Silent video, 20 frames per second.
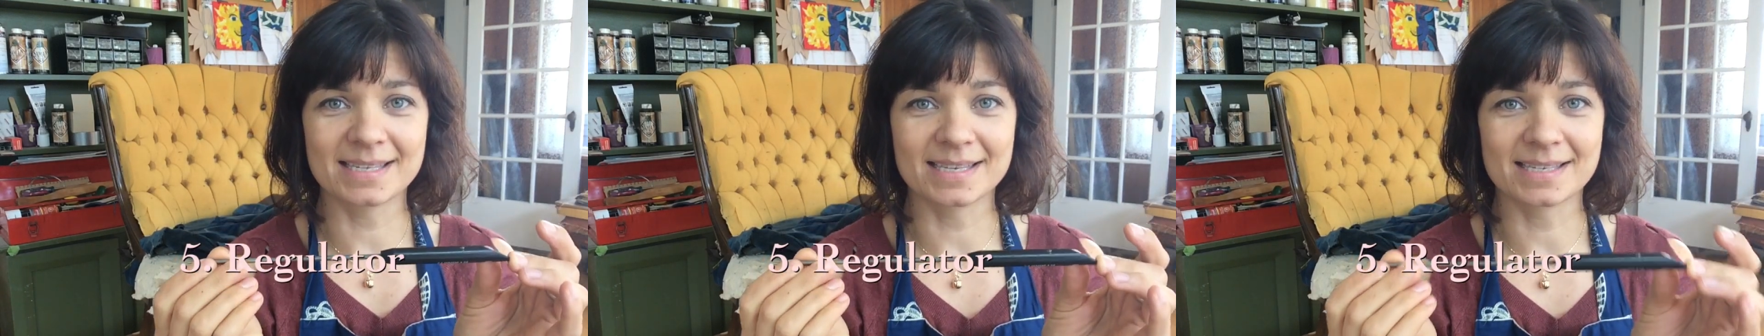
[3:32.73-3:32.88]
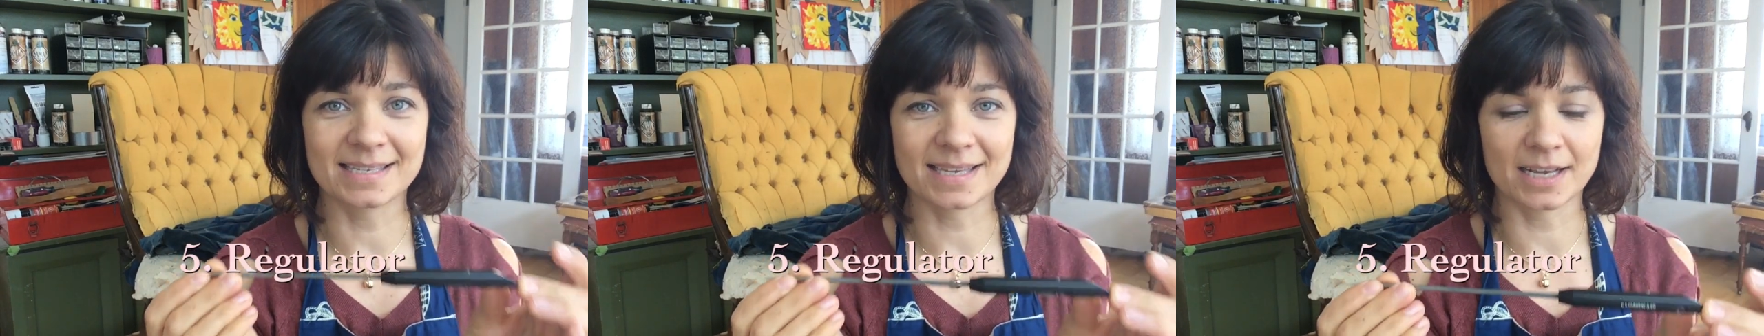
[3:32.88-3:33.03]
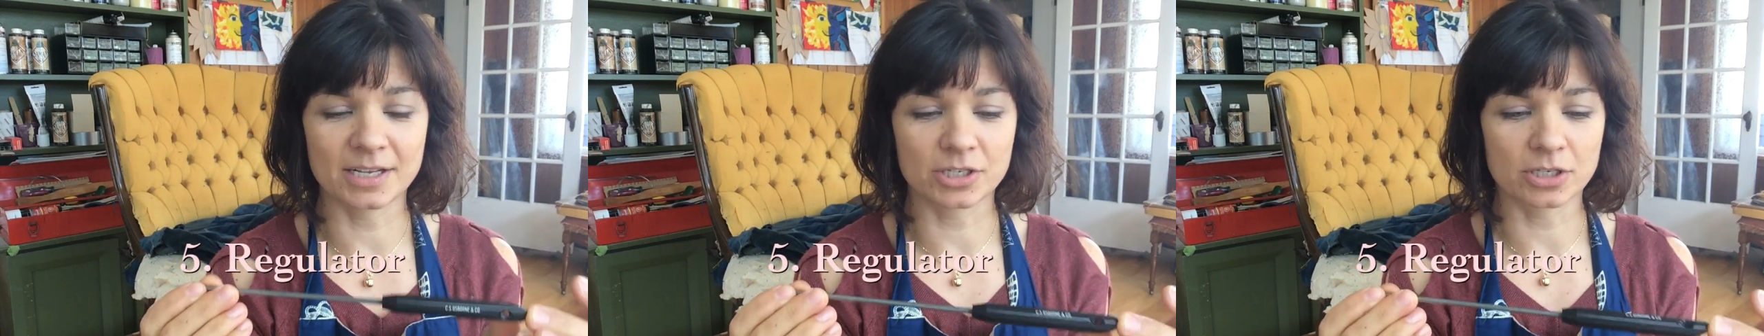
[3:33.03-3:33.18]

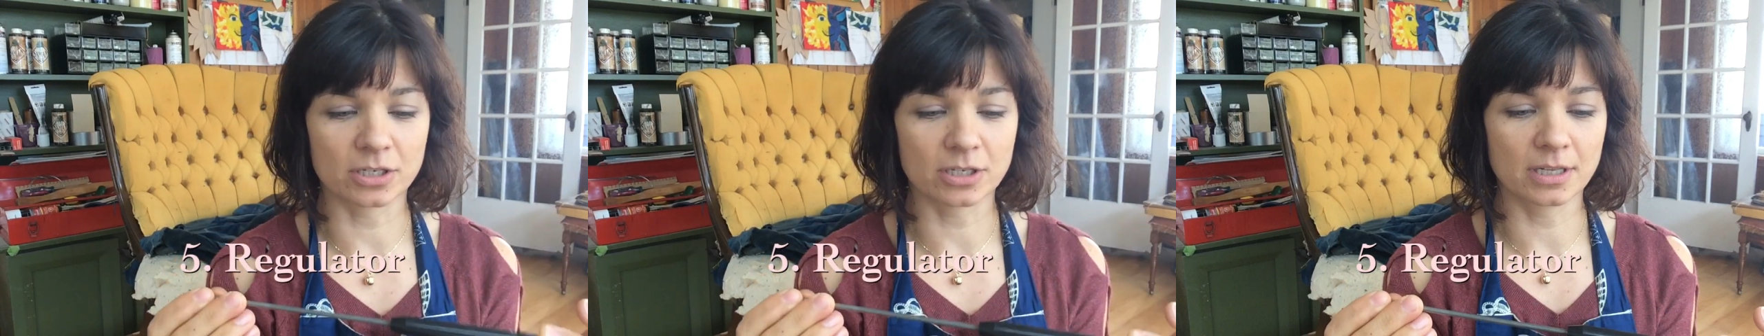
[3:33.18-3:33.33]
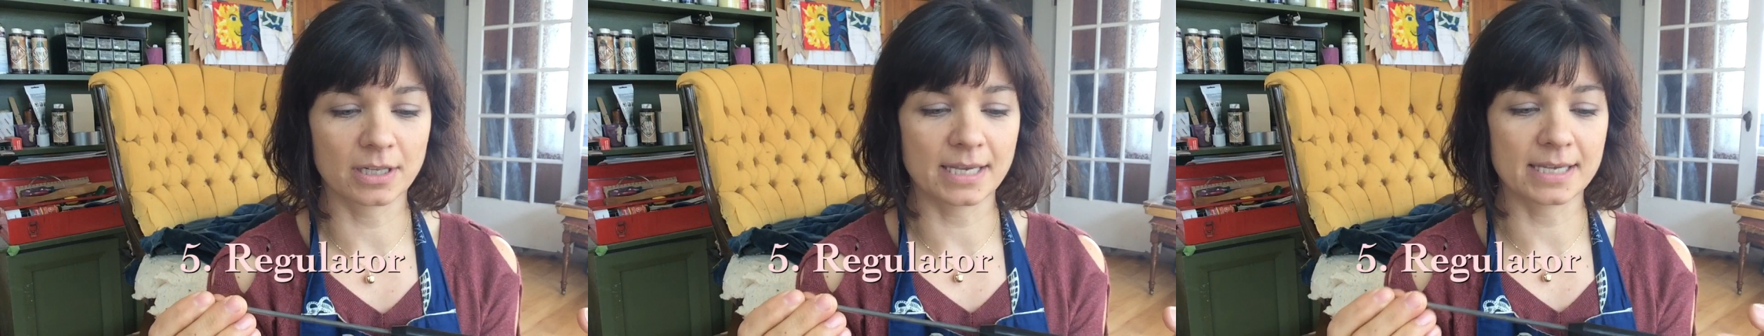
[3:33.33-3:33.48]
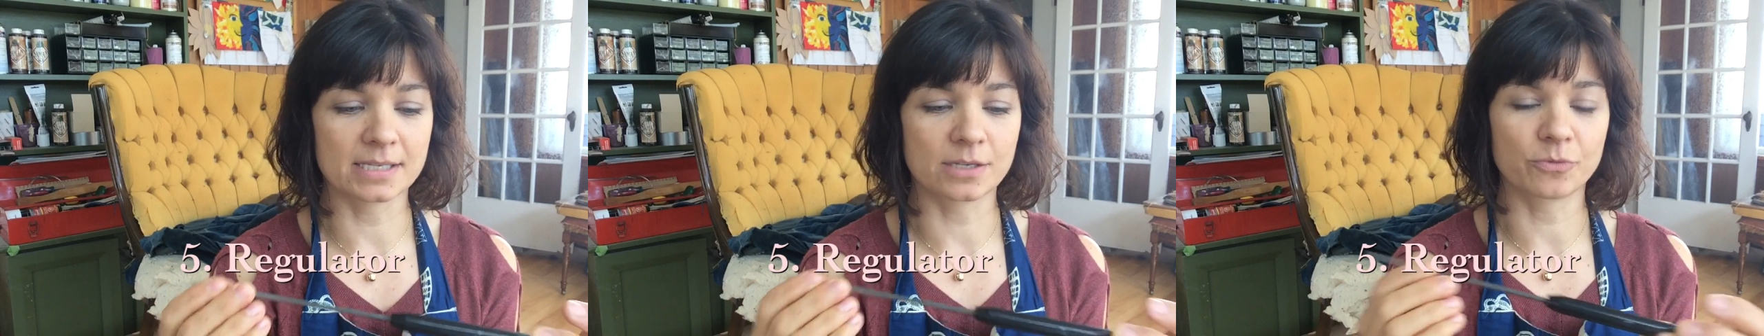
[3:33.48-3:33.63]

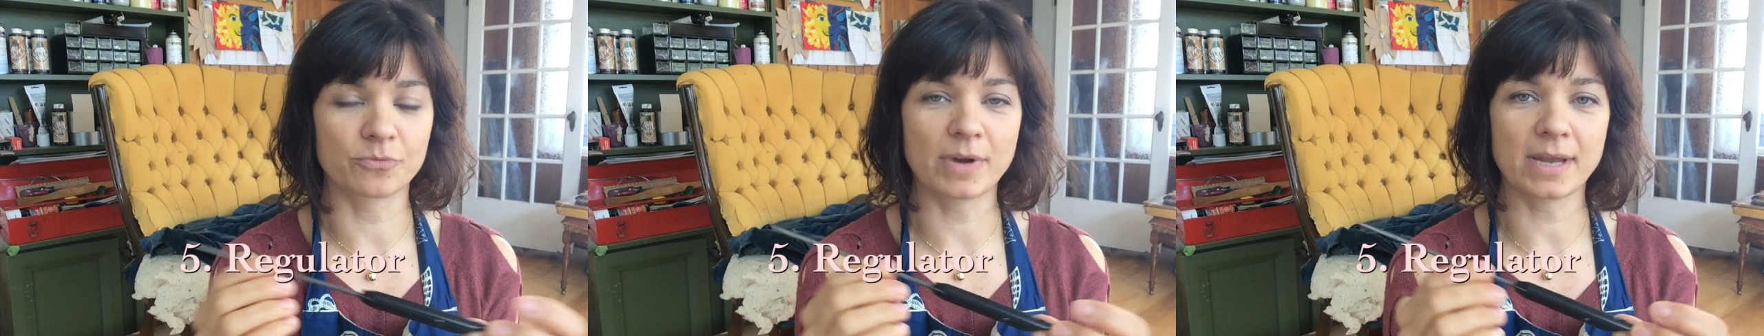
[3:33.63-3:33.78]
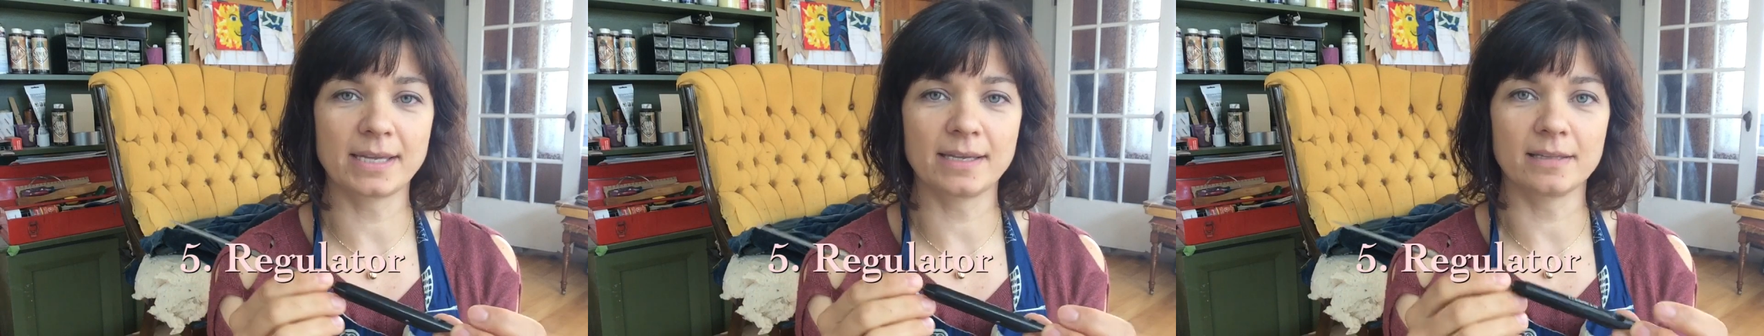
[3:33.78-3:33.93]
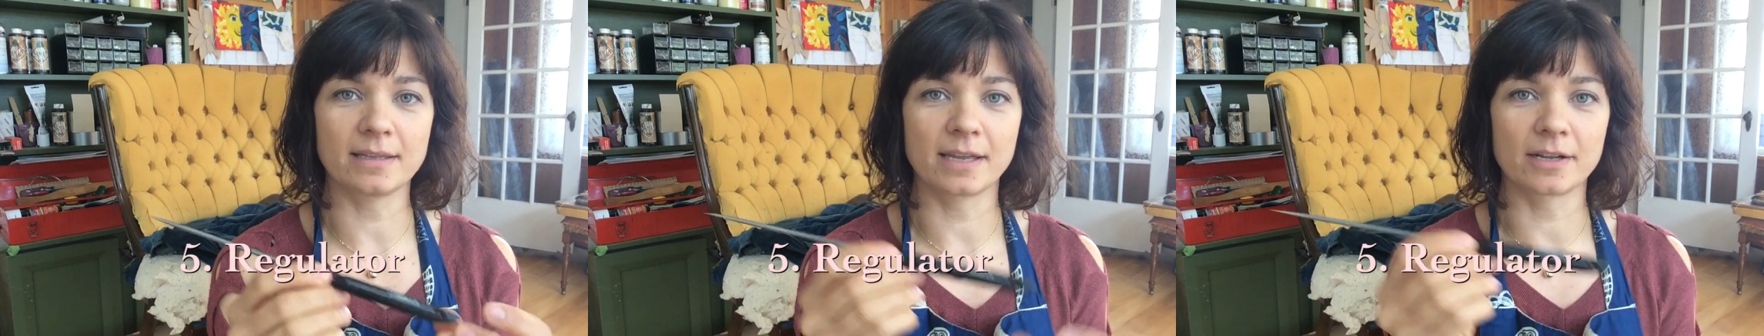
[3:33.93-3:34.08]
essential, is a
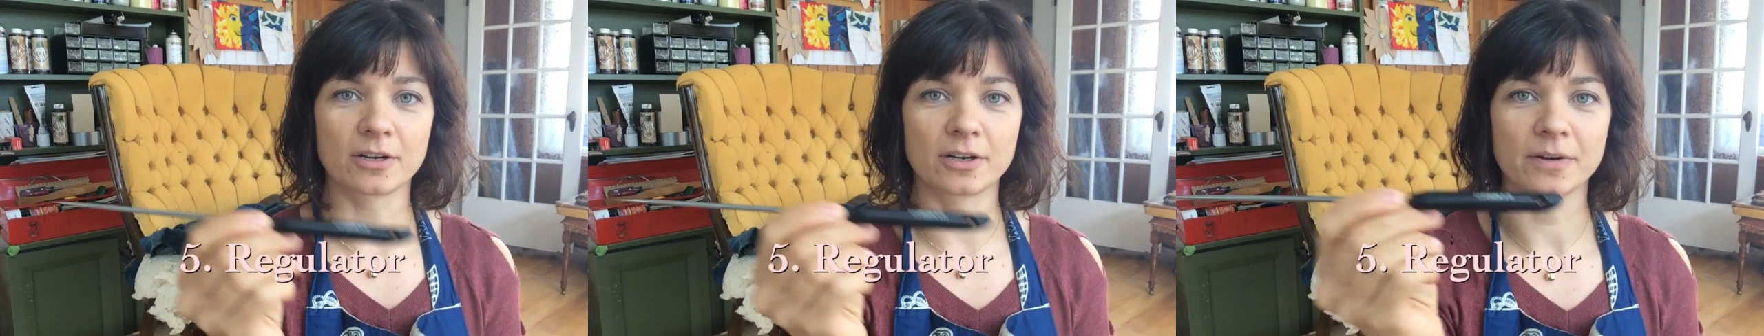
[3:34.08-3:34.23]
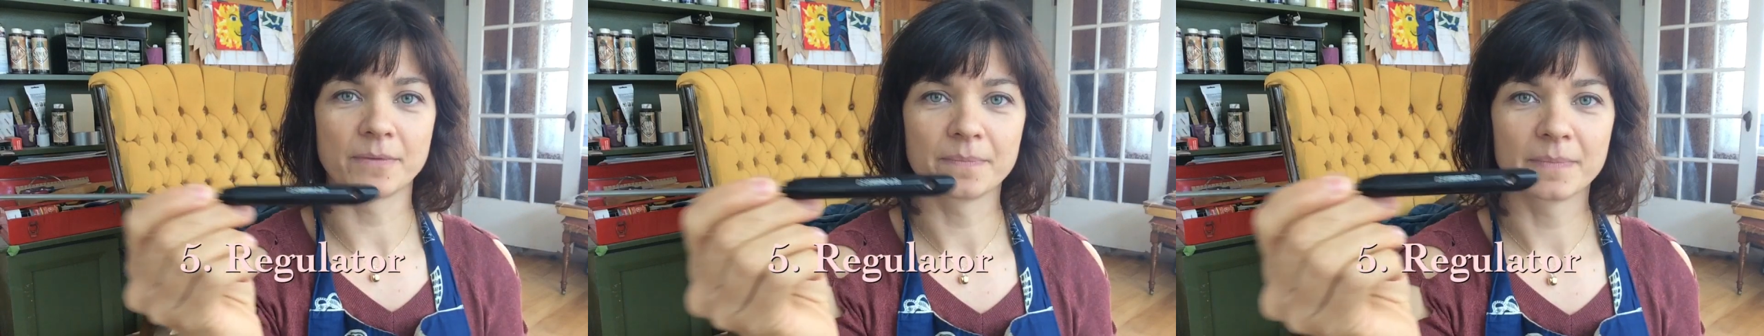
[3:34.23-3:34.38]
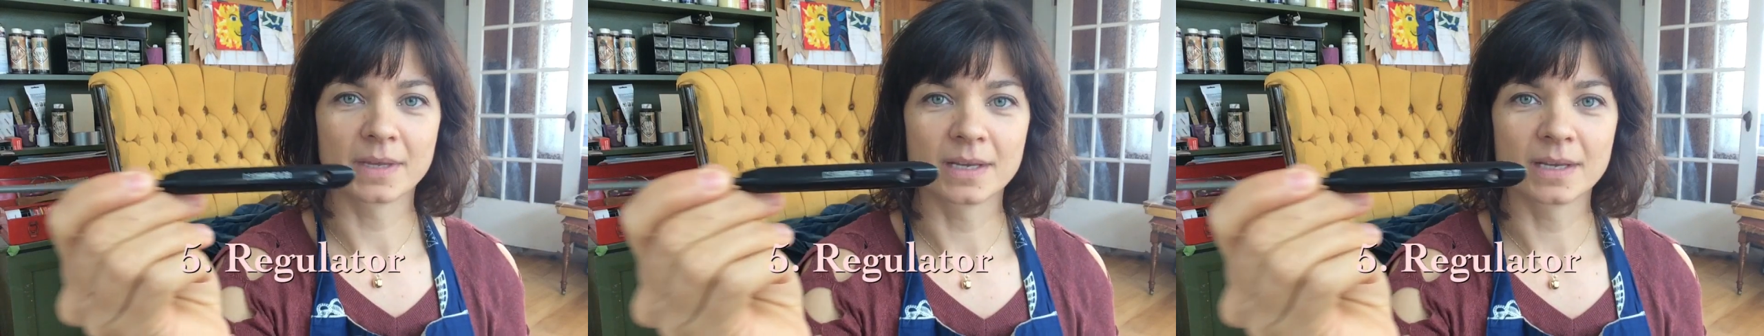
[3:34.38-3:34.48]
regulator.